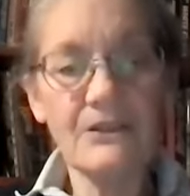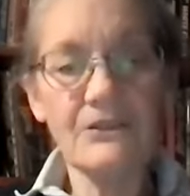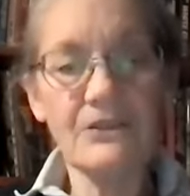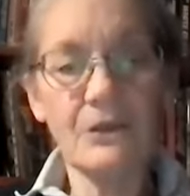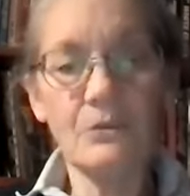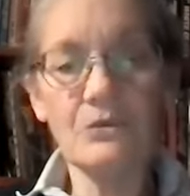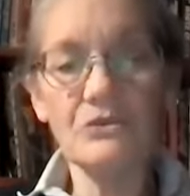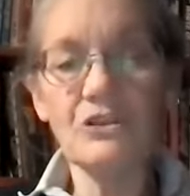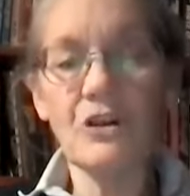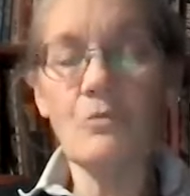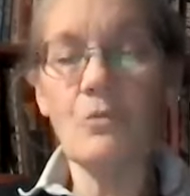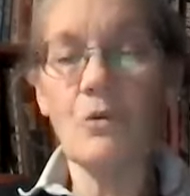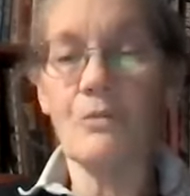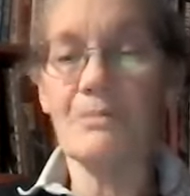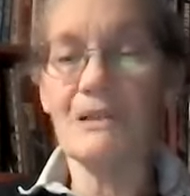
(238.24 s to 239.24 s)
So we'll
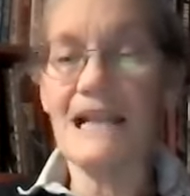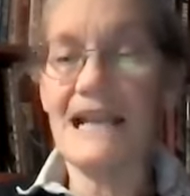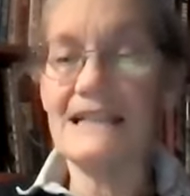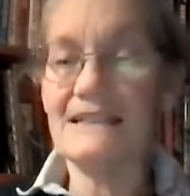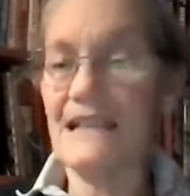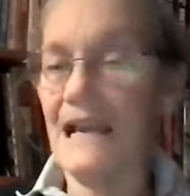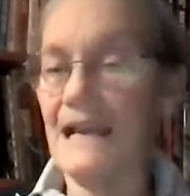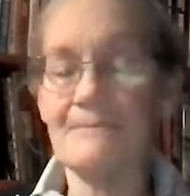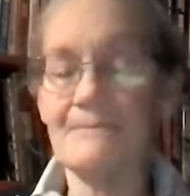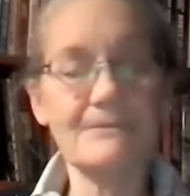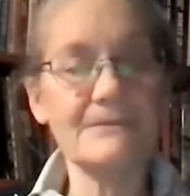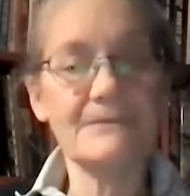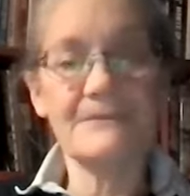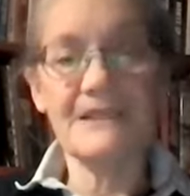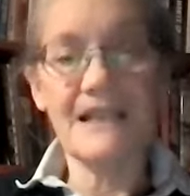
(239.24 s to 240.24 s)
know more, but I,
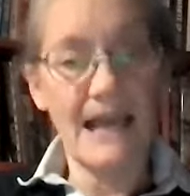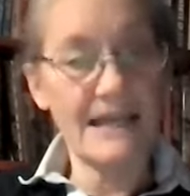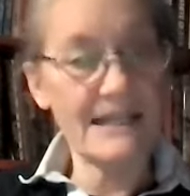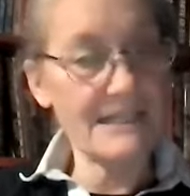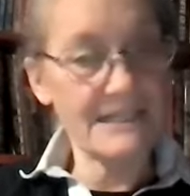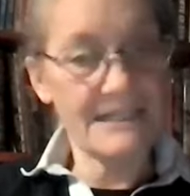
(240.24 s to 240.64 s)
I'm not